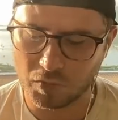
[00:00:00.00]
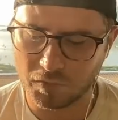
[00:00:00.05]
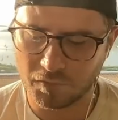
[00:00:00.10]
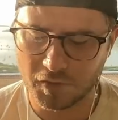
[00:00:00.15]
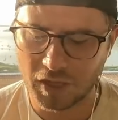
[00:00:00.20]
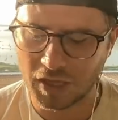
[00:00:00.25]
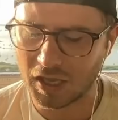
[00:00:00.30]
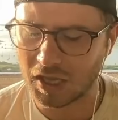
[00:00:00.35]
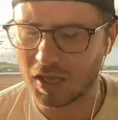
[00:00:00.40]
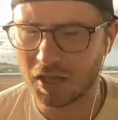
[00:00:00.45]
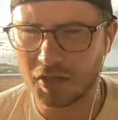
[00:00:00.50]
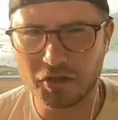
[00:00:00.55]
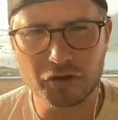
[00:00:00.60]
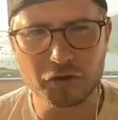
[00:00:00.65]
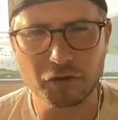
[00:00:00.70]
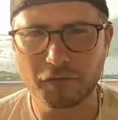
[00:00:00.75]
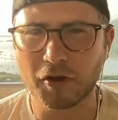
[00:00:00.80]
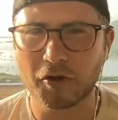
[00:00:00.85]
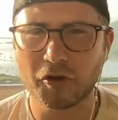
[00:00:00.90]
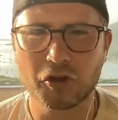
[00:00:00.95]
We've got
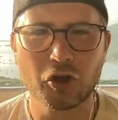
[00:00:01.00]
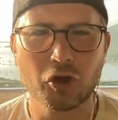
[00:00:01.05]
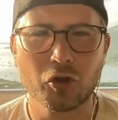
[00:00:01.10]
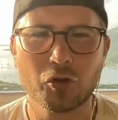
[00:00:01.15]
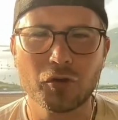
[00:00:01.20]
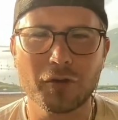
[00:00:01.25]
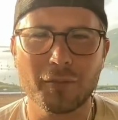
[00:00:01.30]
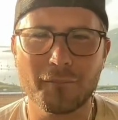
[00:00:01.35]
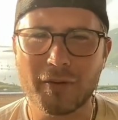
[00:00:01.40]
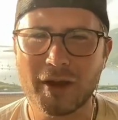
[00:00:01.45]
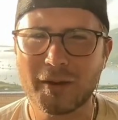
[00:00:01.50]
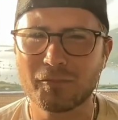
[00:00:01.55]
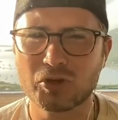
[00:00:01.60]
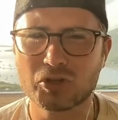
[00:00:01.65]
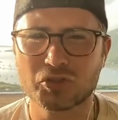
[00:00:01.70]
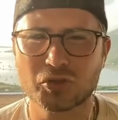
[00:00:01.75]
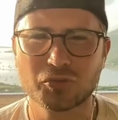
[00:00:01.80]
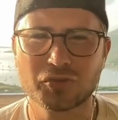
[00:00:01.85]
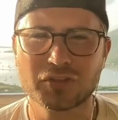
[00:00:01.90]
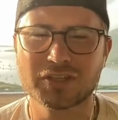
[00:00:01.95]
your very own
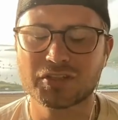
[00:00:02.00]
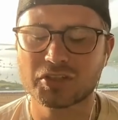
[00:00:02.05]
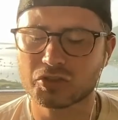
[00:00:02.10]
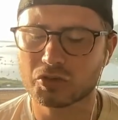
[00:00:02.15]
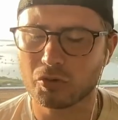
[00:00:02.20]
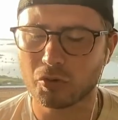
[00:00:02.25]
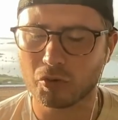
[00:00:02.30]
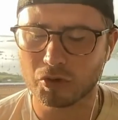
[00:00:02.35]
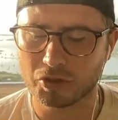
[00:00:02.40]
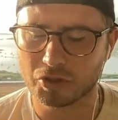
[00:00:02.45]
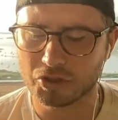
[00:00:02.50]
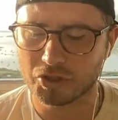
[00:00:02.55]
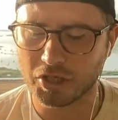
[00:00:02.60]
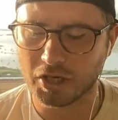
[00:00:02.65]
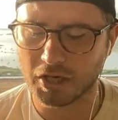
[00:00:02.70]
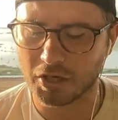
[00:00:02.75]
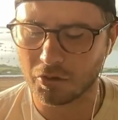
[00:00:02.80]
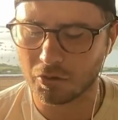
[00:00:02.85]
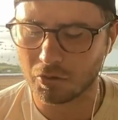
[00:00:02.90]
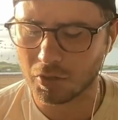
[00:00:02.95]
members only Discord
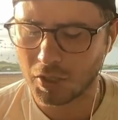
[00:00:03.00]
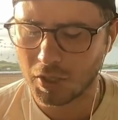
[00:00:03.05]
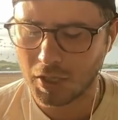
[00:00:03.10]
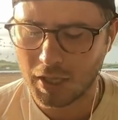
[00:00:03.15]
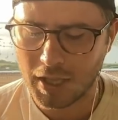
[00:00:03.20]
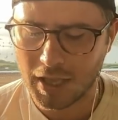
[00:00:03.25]
channel,